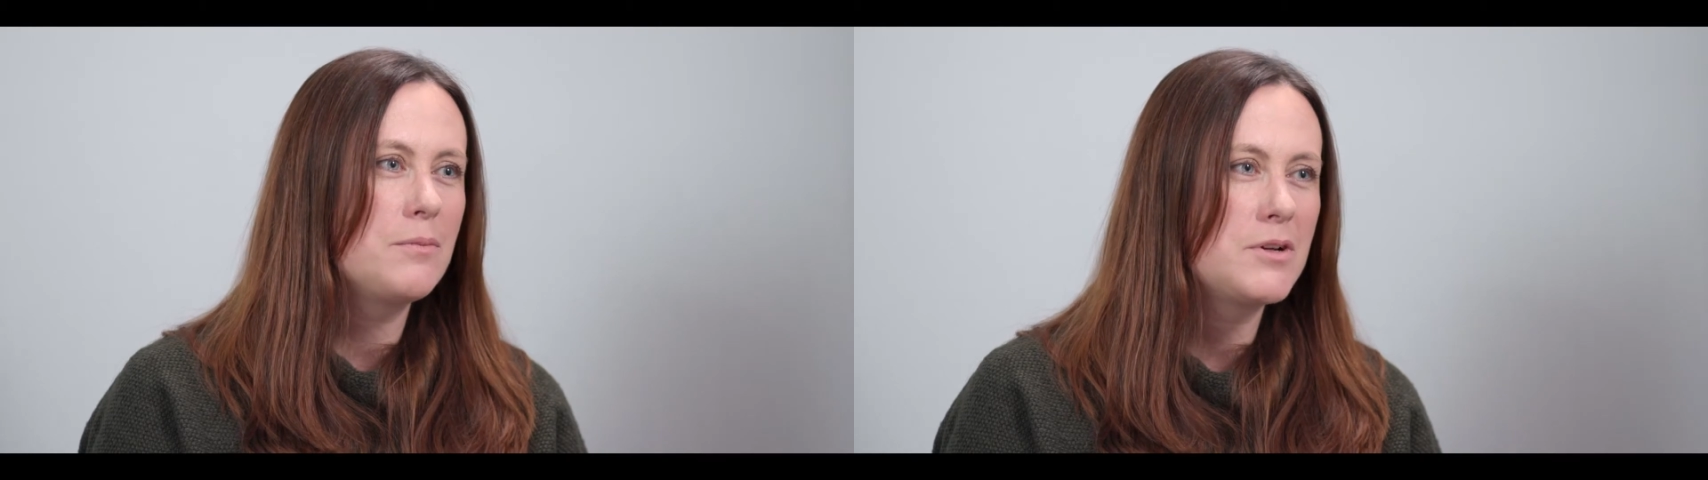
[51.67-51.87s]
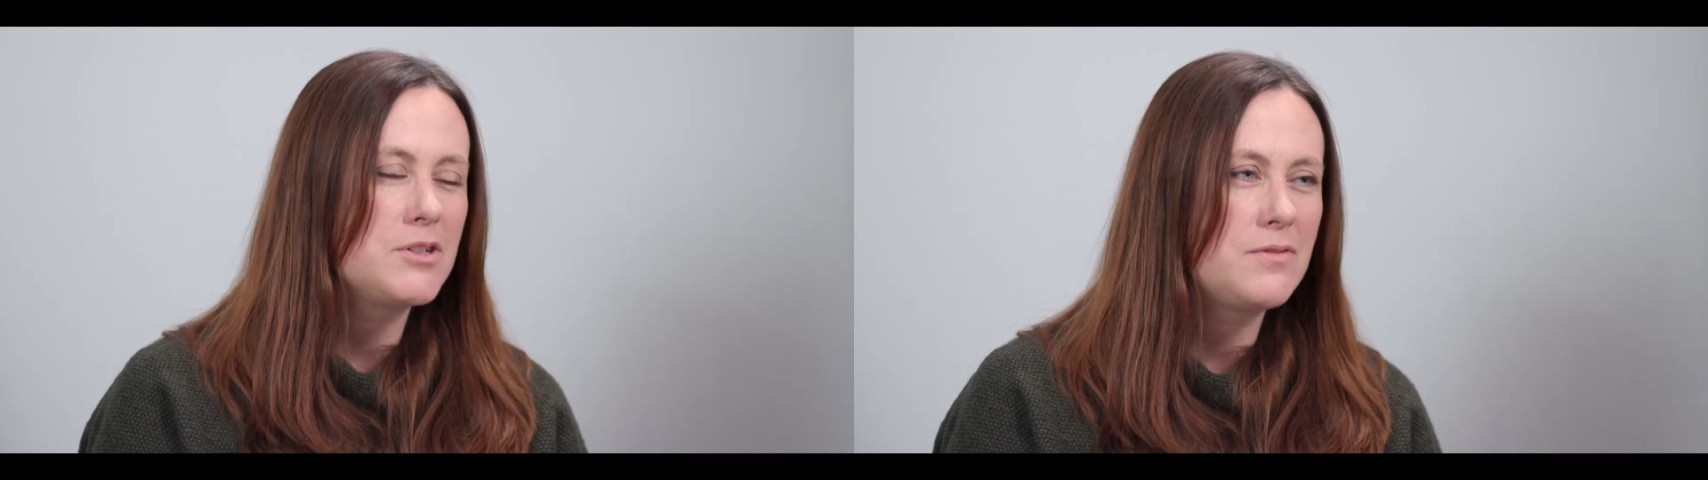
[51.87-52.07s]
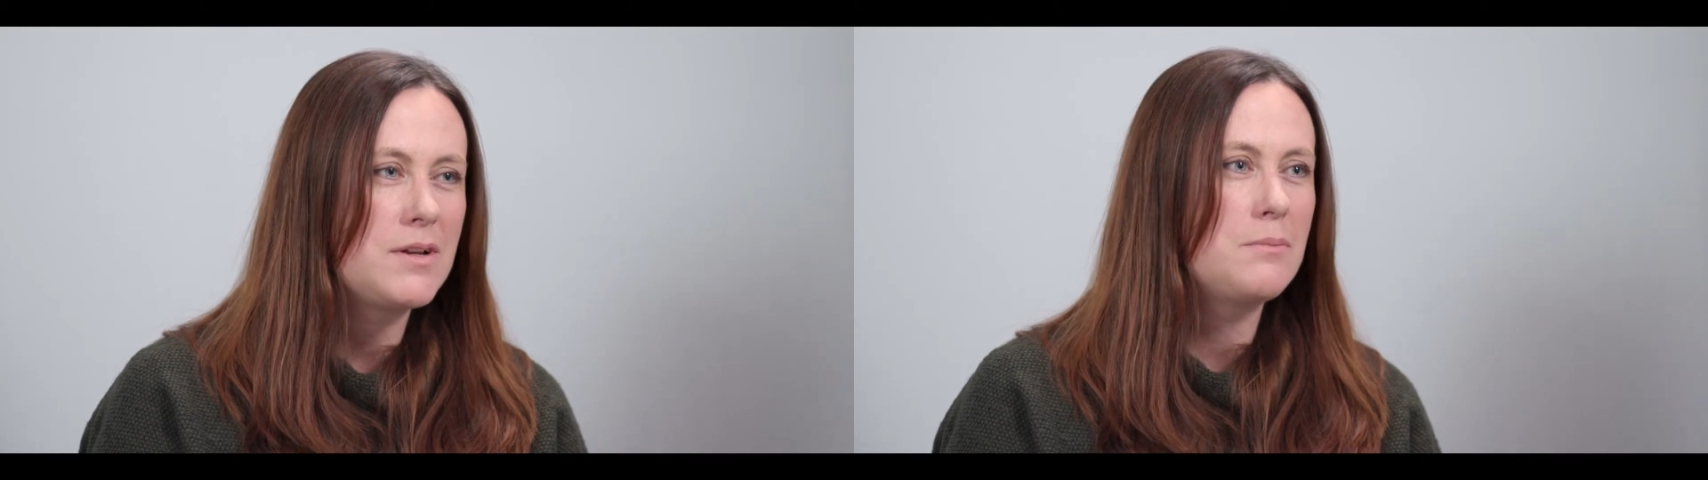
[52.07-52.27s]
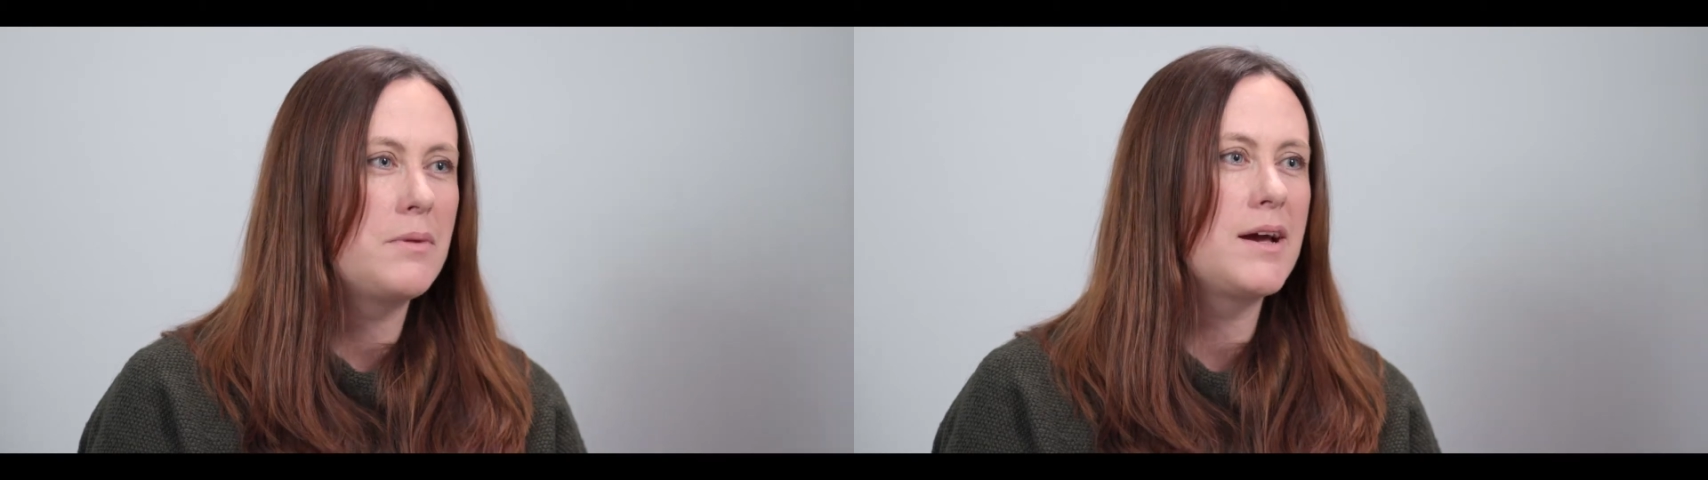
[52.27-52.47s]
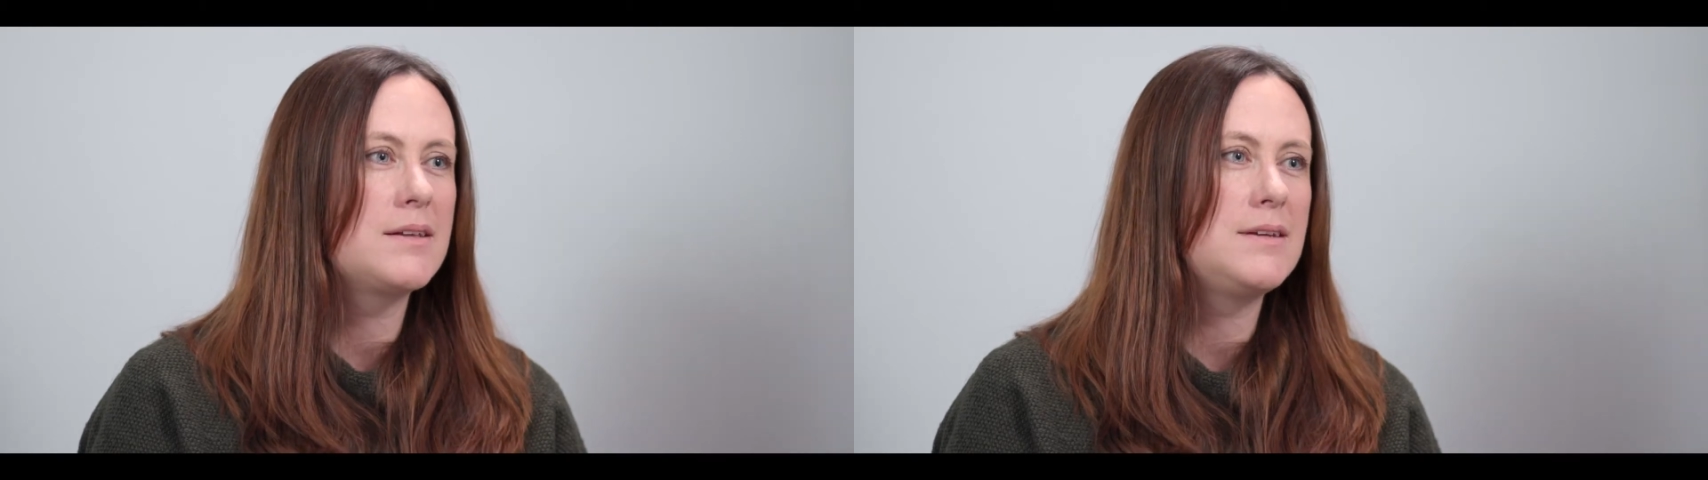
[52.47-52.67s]
much of an
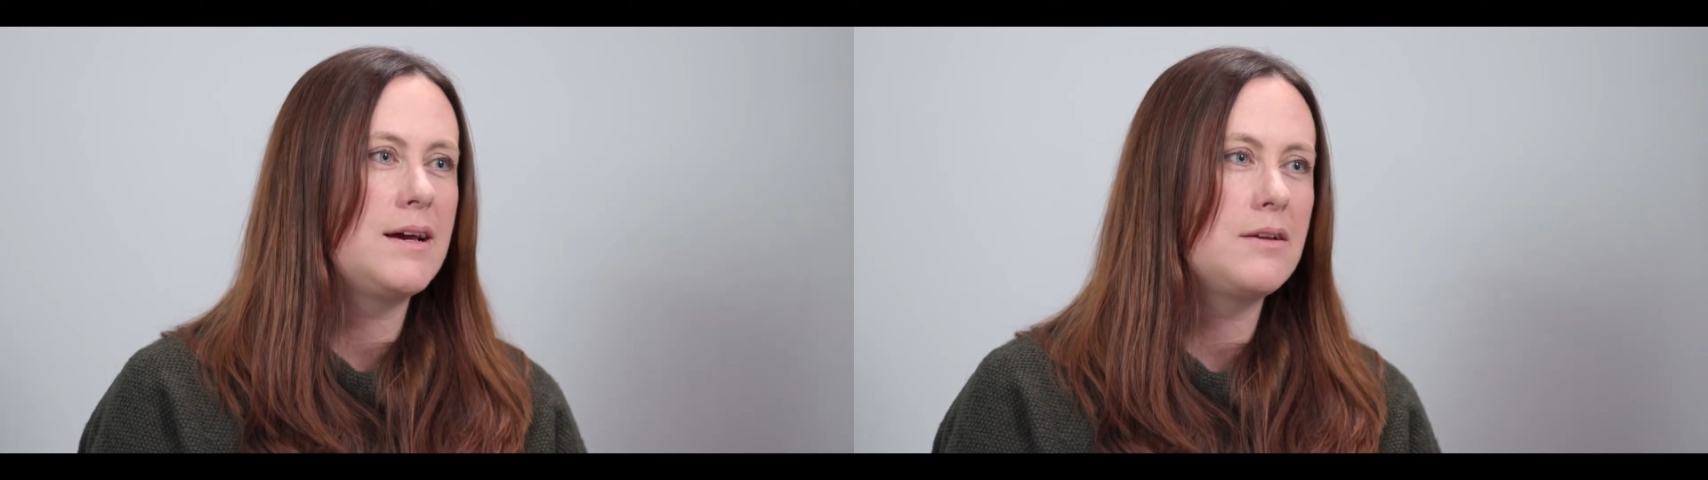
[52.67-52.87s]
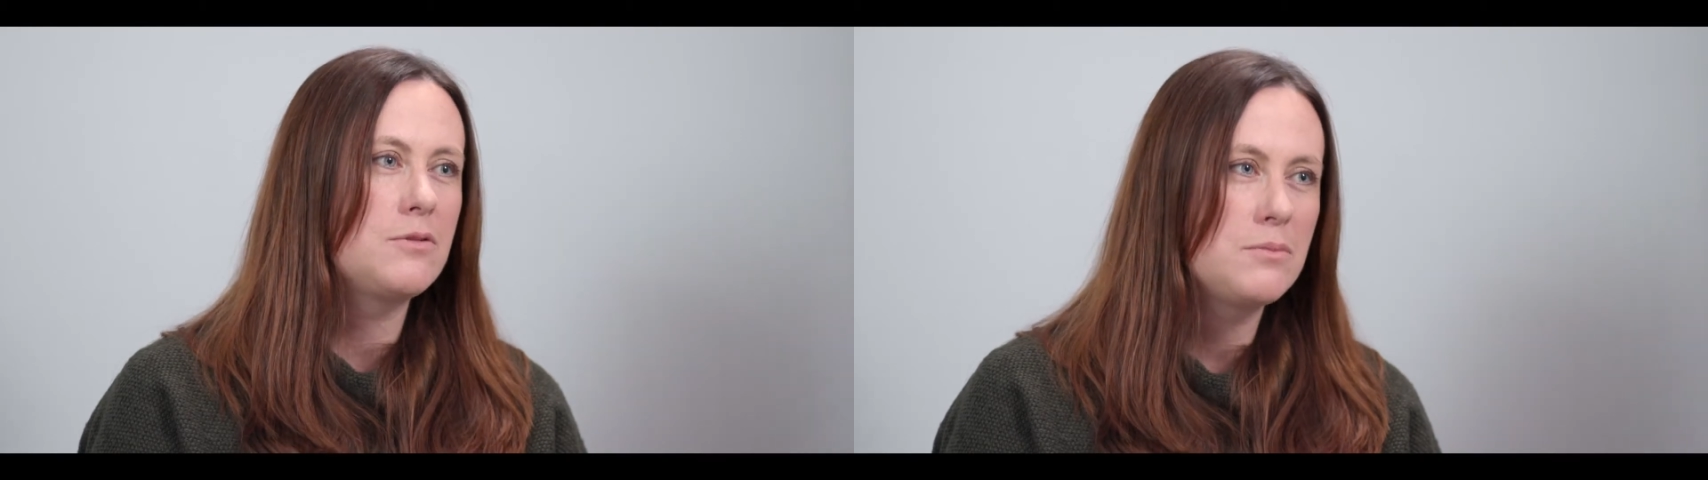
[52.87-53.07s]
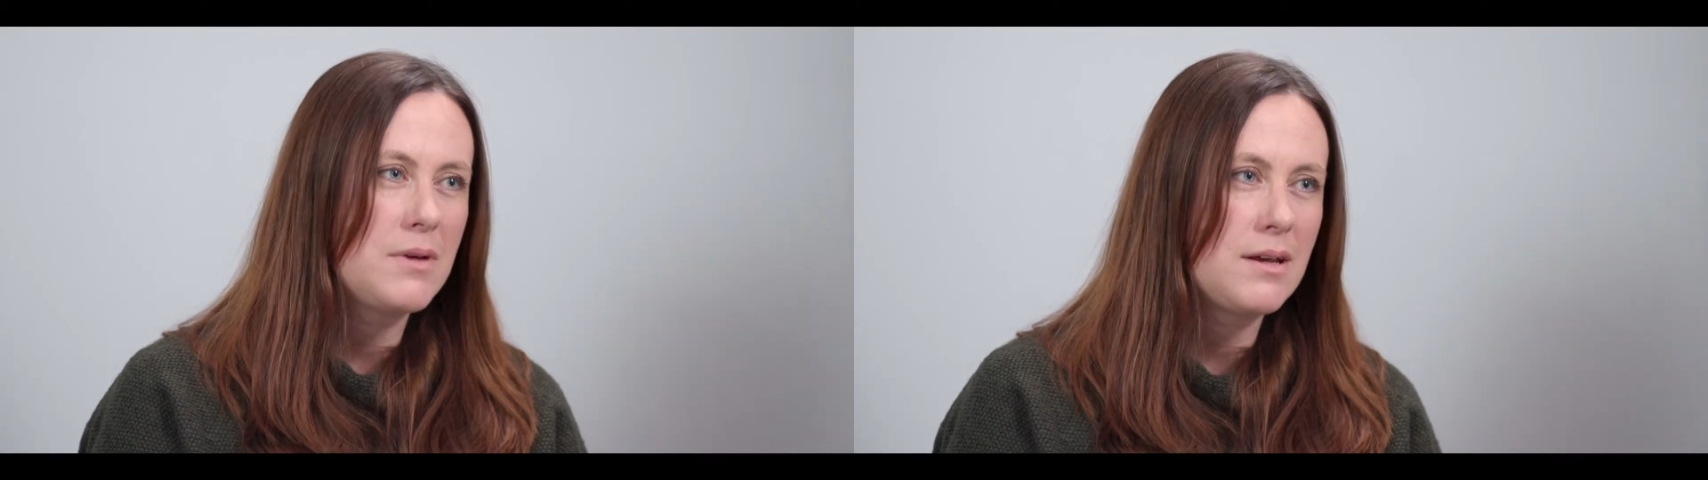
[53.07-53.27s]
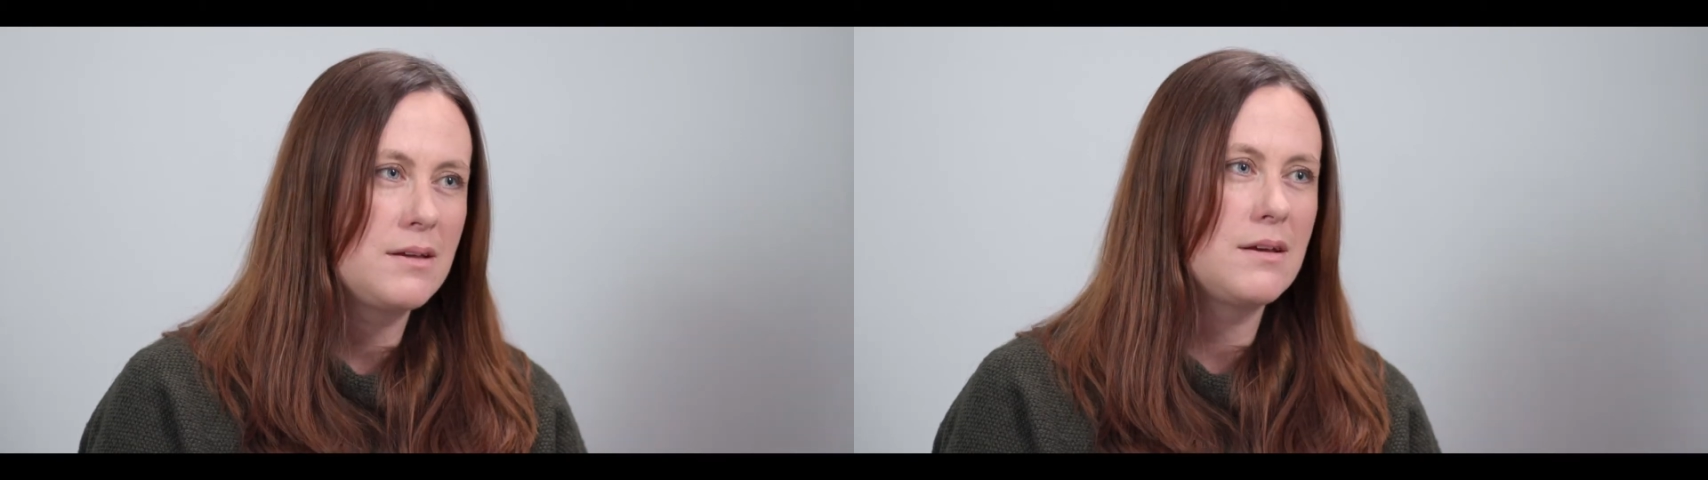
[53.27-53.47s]
impact it had on me.